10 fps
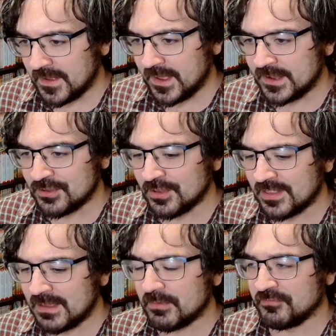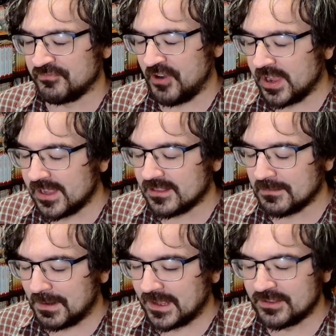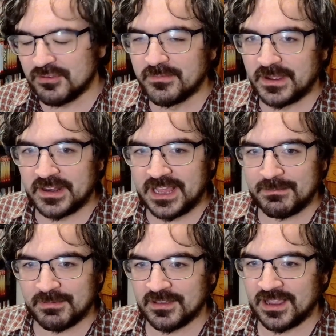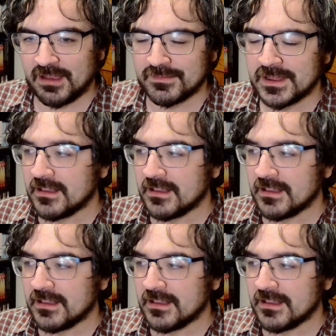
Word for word: and it just seems right to play Tomb Raider games to kind of